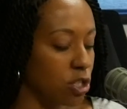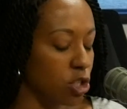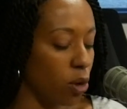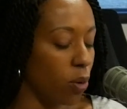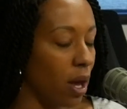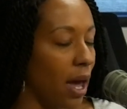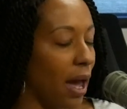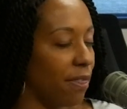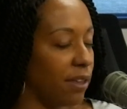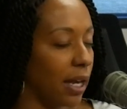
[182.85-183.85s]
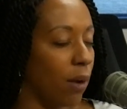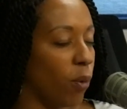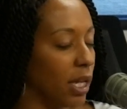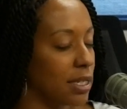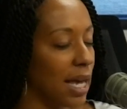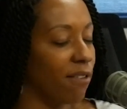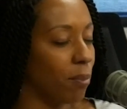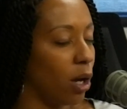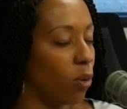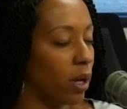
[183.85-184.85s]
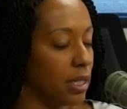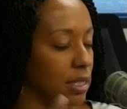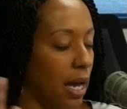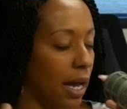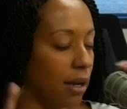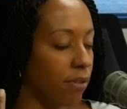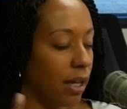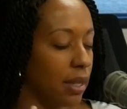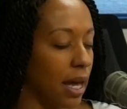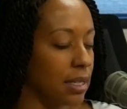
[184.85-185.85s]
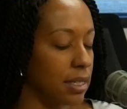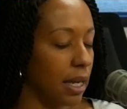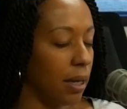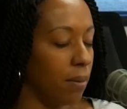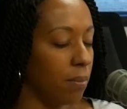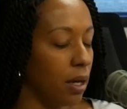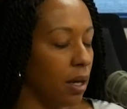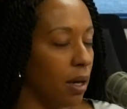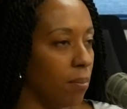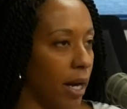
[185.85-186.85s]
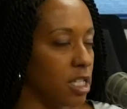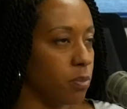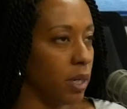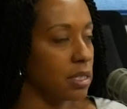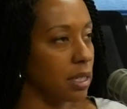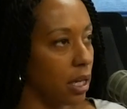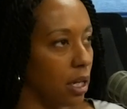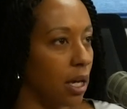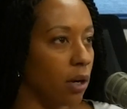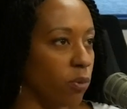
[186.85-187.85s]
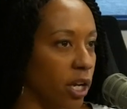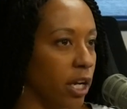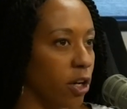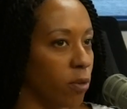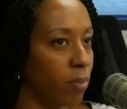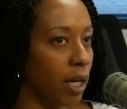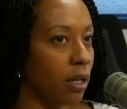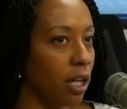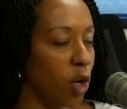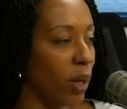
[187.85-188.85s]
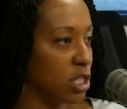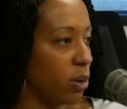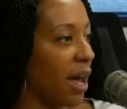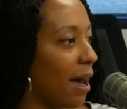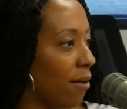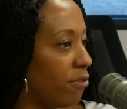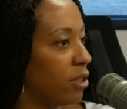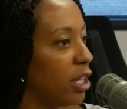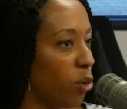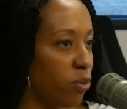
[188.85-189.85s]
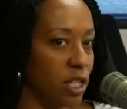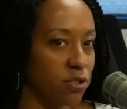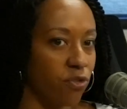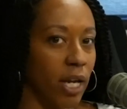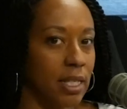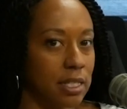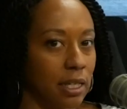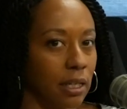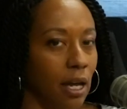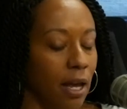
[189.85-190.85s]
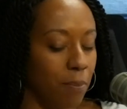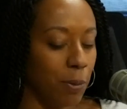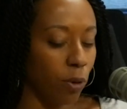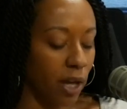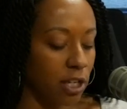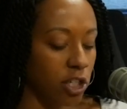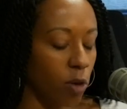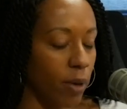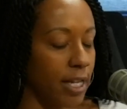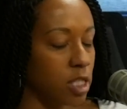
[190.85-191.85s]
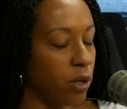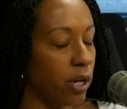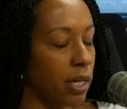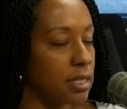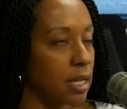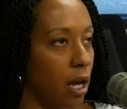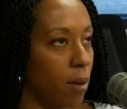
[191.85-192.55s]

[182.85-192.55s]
And so I think I went into having my own kids kind of in that same mind space that, yeah, we're here, but, I still have, these friends and people that share my experience,